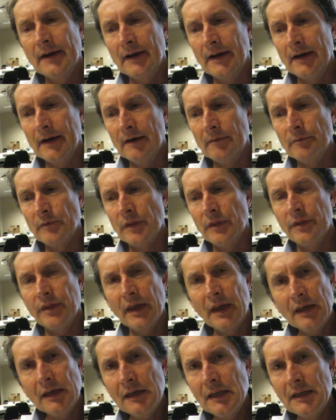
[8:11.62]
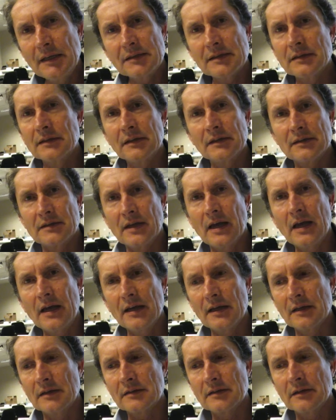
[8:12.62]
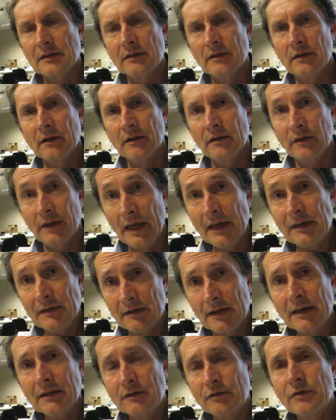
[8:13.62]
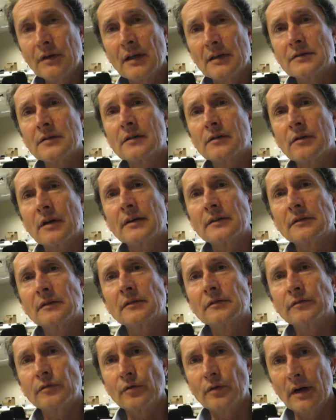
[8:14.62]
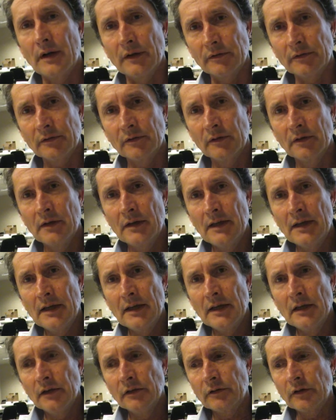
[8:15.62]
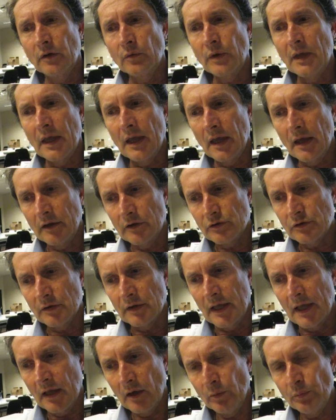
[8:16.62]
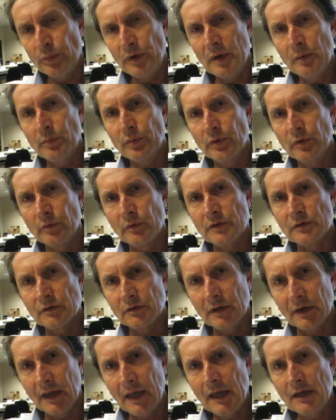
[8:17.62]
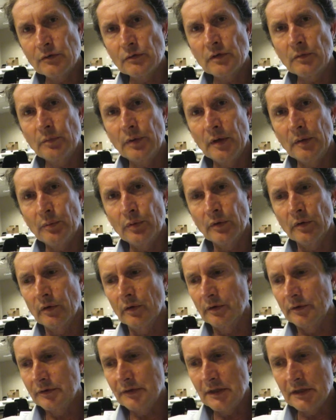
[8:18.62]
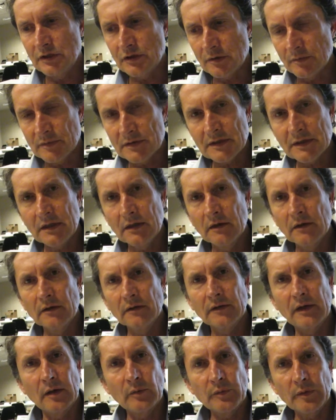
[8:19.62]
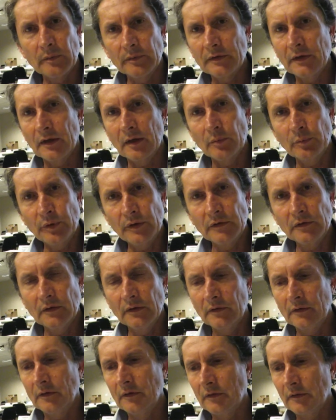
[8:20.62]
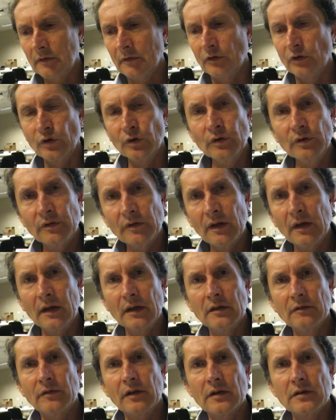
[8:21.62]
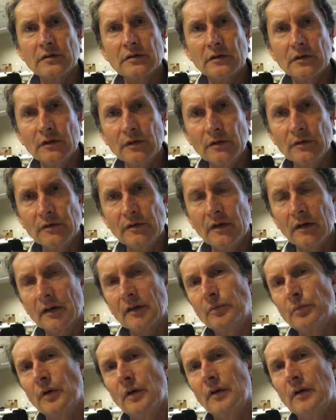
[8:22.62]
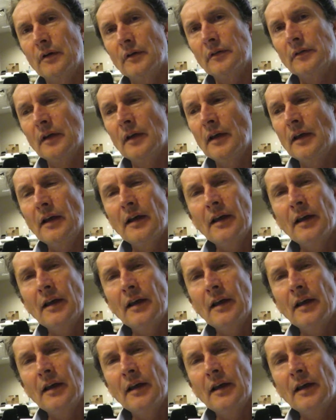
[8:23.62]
their needs and desires, that creates a crisis for us. So we should help people, we should engage with people, teach them skills, help them set up businesses, use their innovation, use their experience,